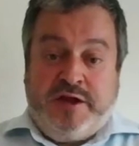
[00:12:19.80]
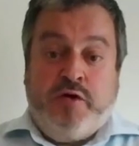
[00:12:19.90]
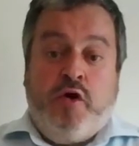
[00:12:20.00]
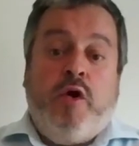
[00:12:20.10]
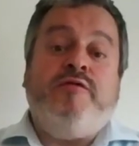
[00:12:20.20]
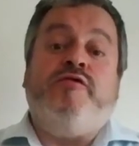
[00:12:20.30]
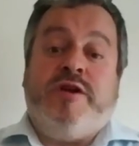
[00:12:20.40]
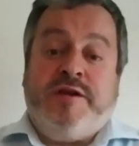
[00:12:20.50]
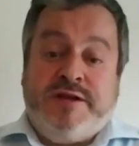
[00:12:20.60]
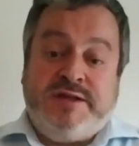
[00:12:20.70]
that you are
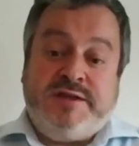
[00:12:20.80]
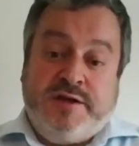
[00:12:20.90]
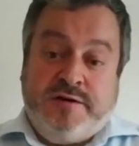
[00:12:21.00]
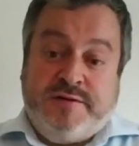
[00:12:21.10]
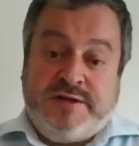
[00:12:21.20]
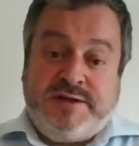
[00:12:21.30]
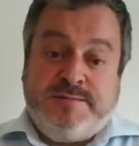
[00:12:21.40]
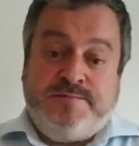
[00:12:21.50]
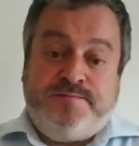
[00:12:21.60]
offering this service.